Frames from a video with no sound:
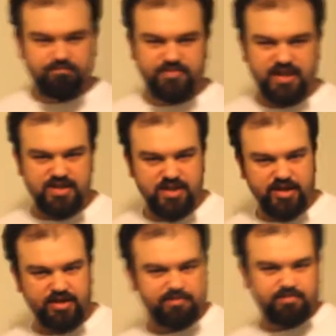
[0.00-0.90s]
Sounds like
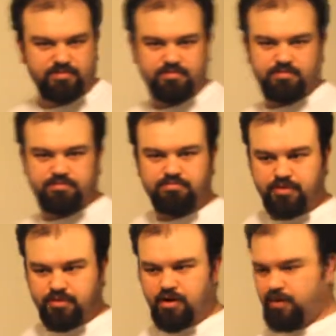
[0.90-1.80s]
it. Put
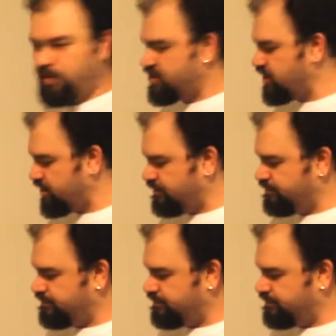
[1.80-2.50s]
the ride watch in.